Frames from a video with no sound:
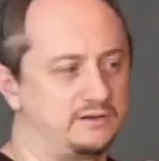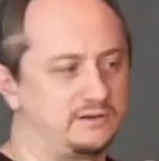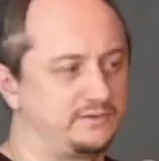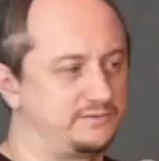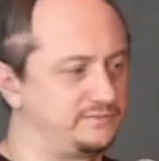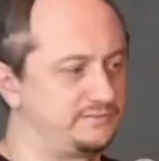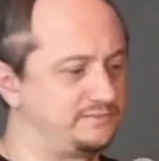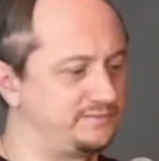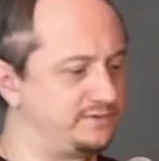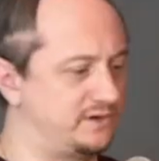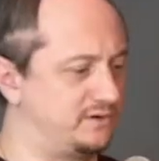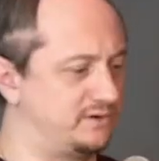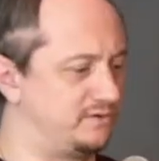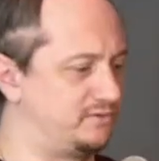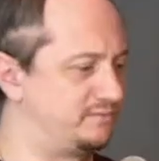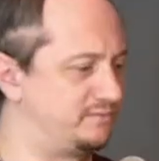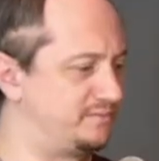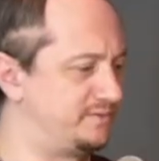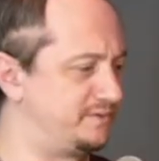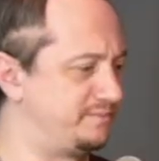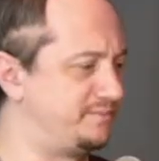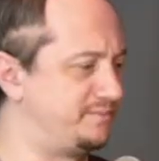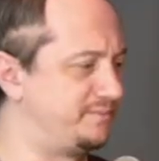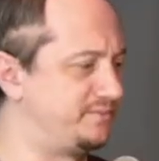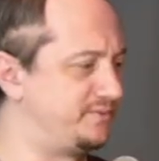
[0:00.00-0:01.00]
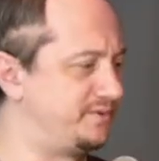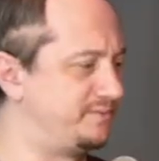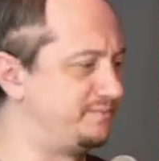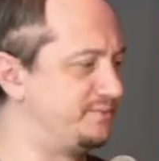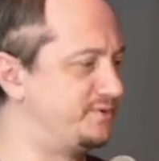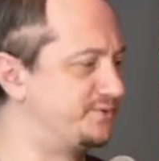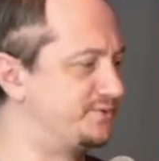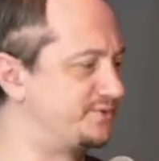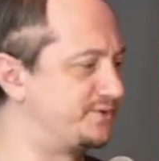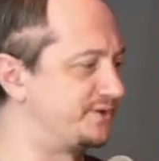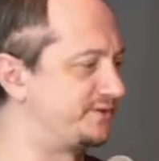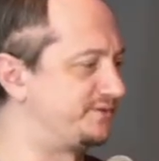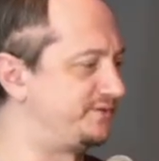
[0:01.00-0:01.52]
you know, the the
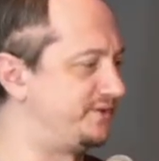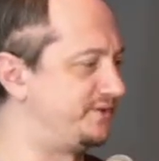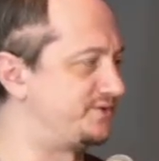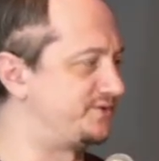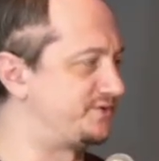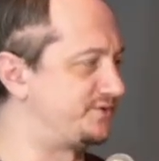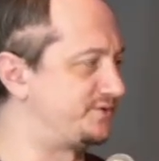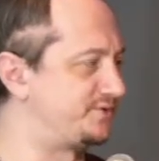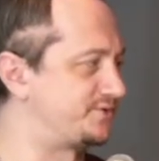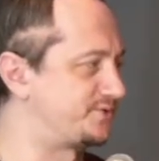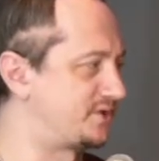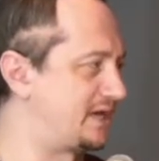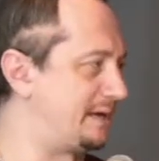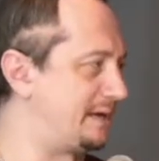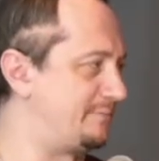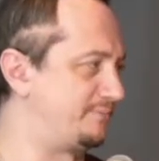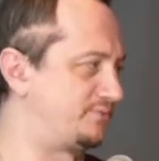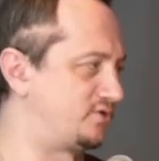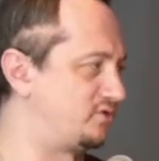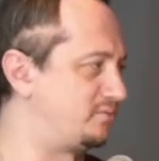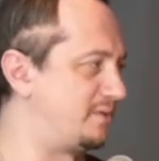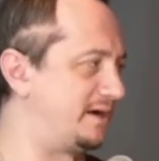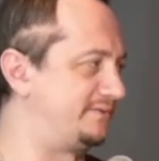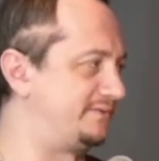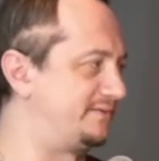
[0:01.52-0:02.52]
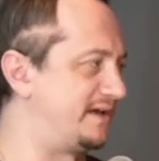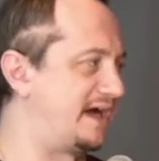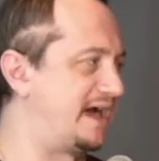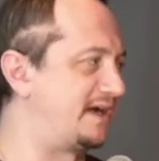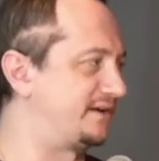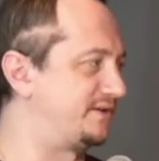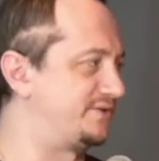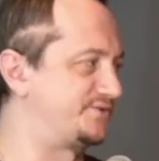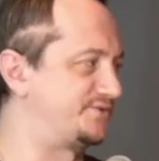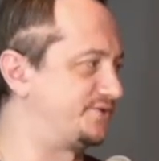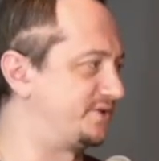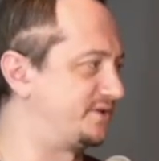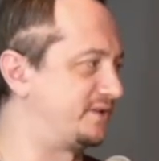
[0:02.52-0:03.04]
music teachers came to my dad and
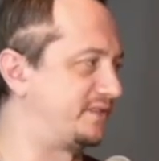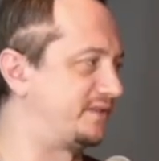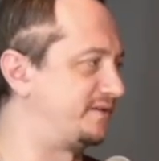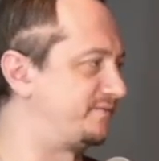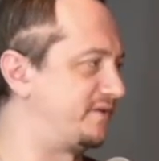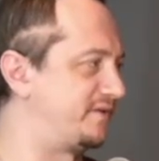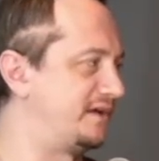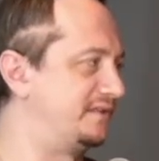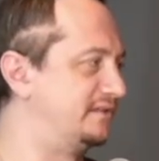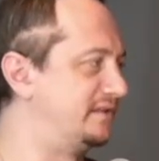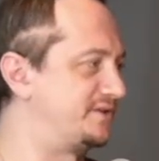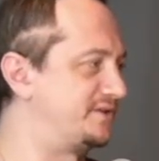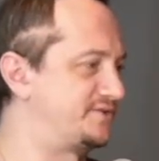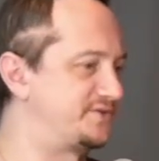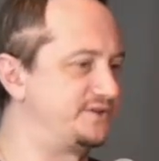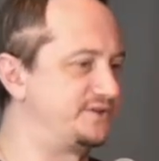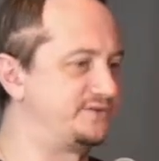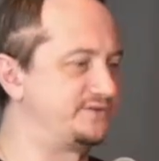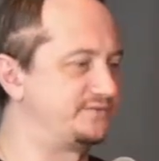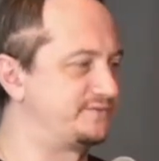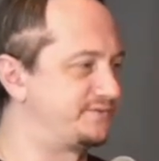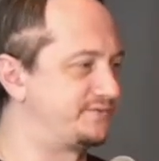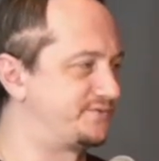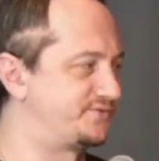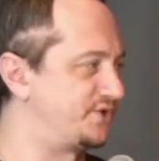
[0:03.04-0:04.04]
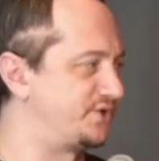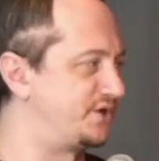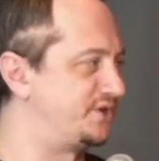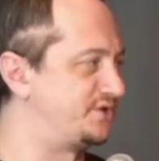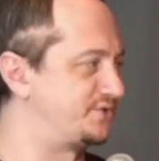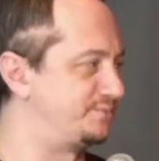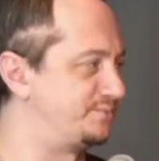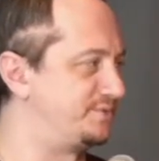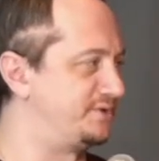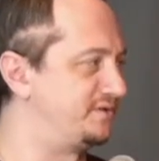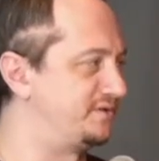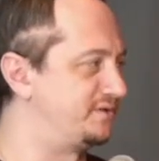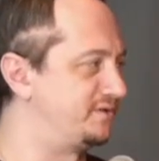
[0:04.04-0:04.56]
said that unless he sends me,
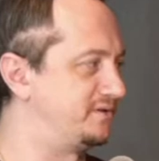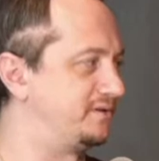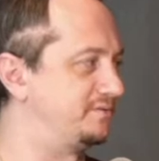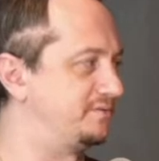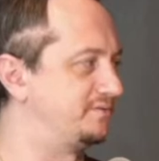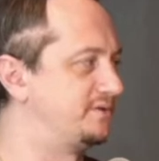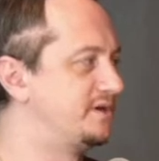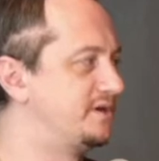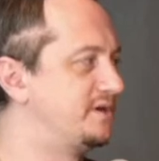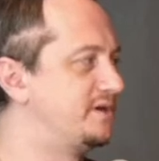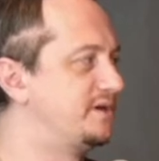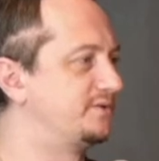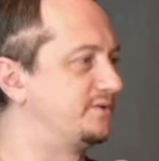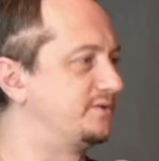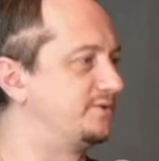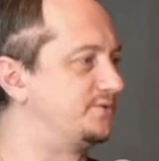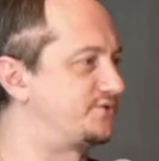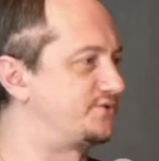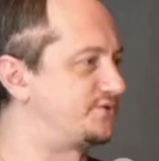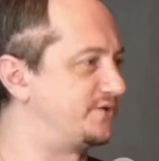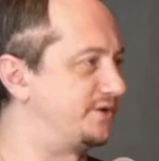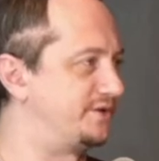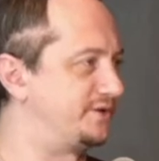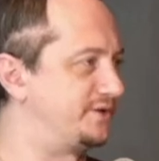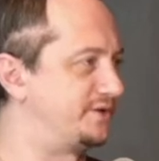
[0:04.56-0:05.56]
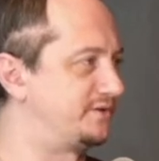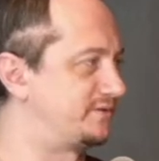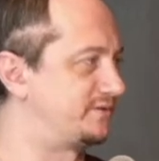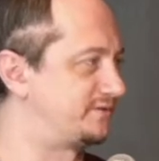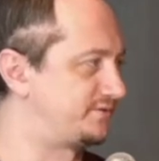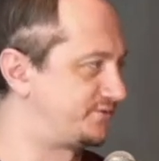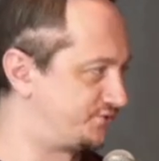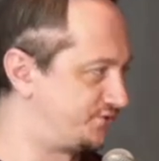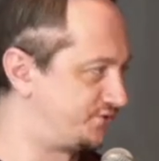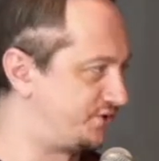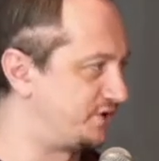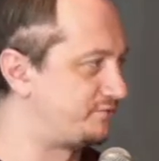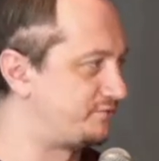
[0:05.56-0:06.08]
you know to study
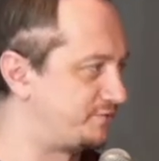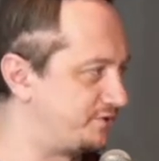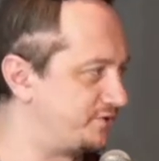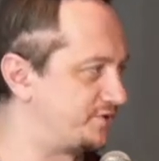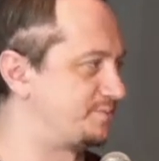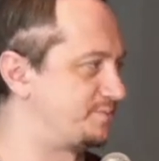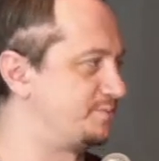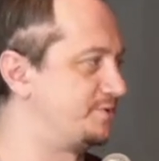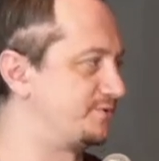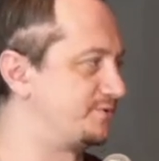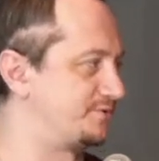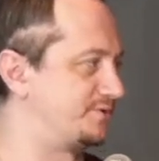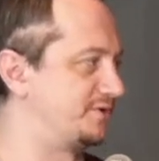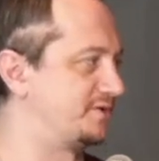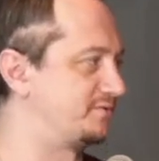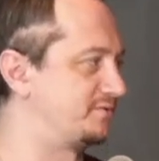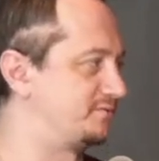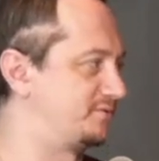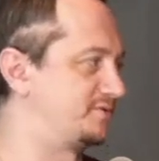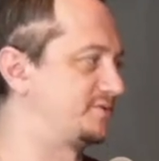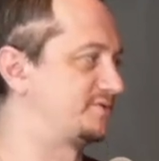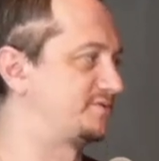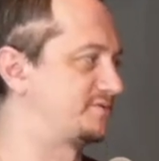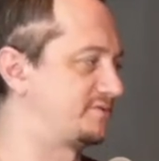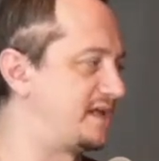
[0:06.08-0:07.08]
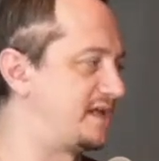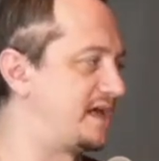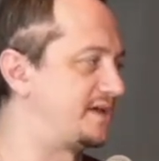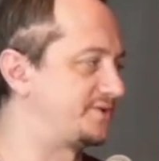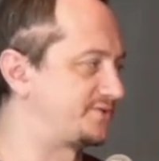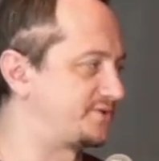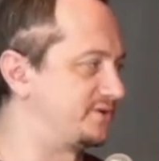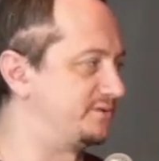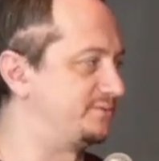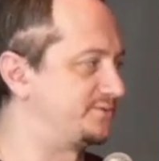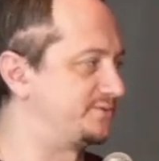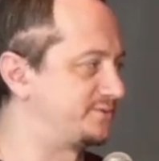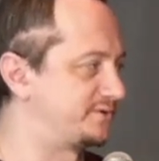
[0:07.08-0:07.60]
serious music, which is classical
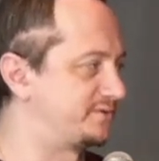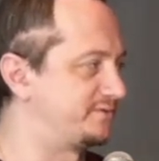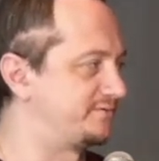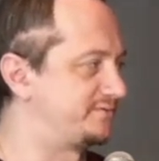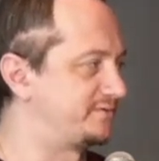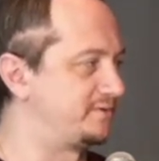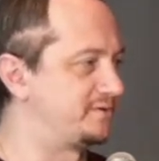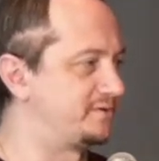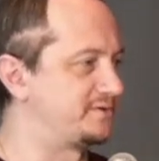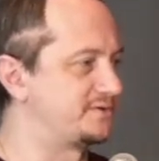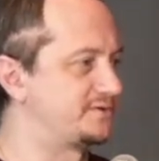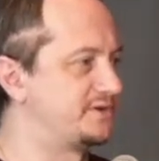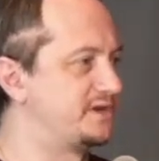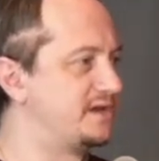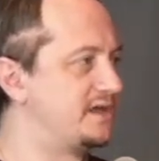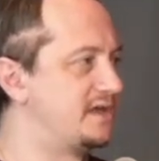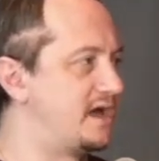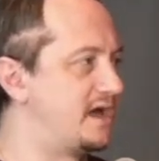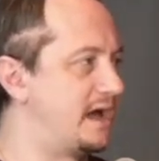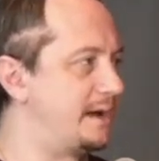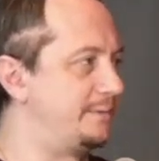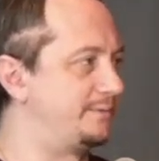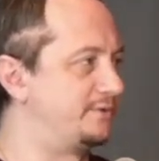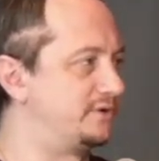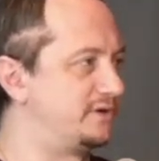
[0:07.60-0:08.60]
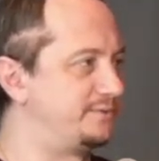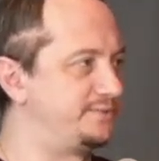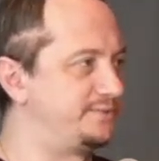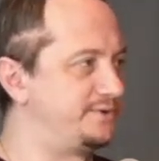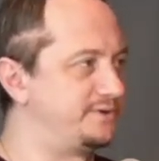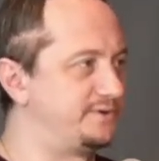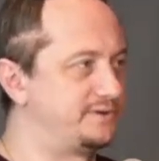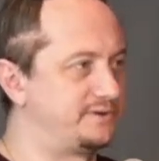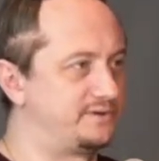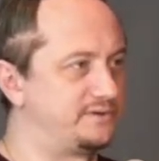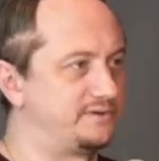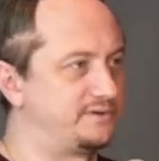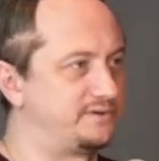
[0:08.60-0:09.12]
music, of course. I'm going to be
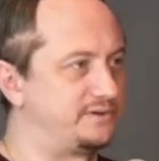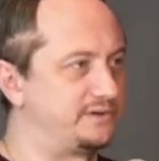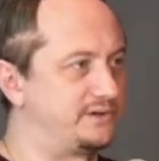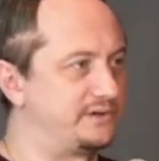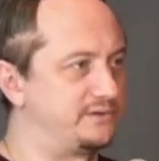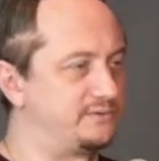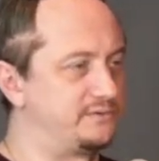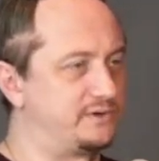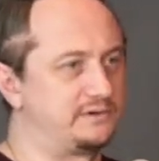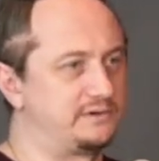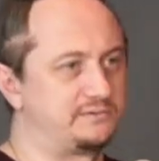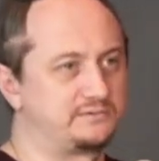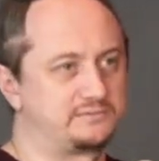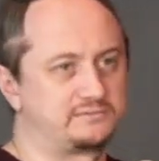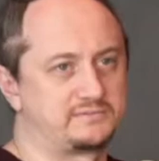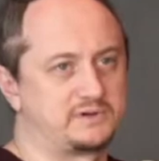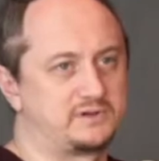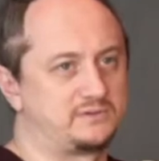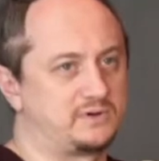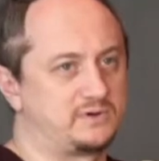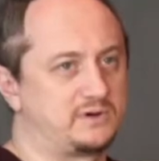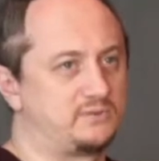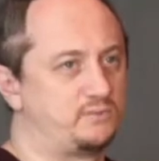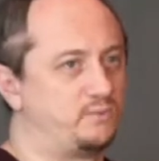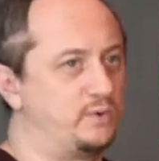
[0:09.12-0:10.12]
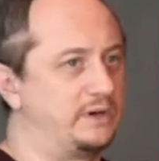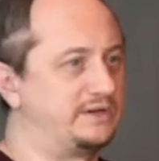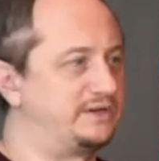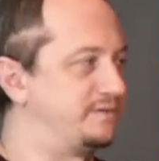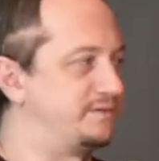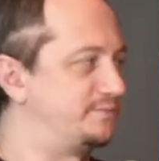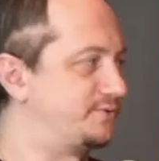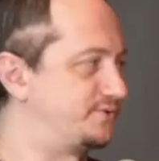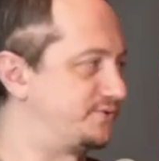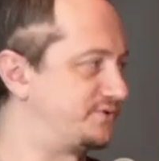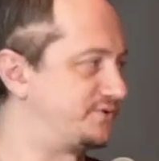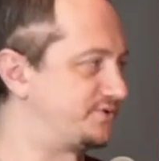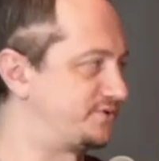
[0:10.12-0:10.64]
a, a, a, wedding
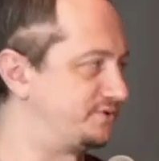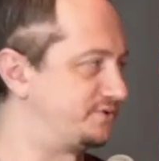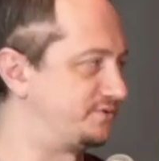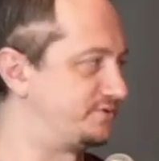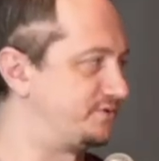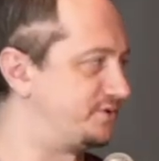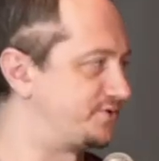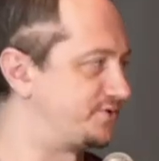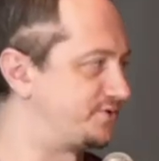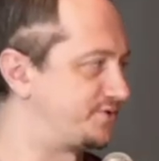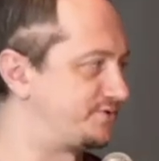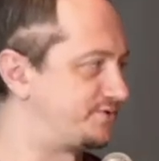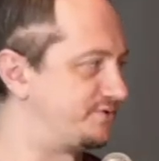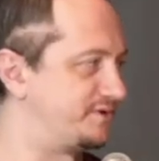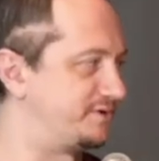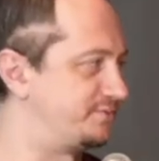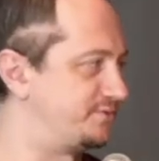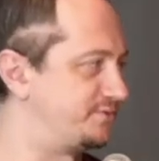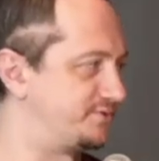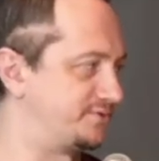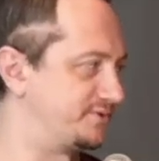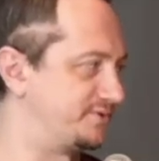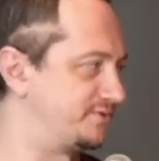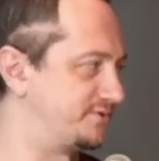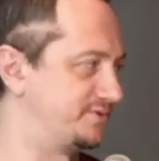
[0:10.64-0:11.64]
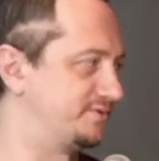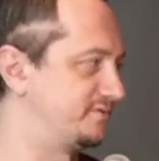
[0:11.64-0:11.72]
musician or a street musician.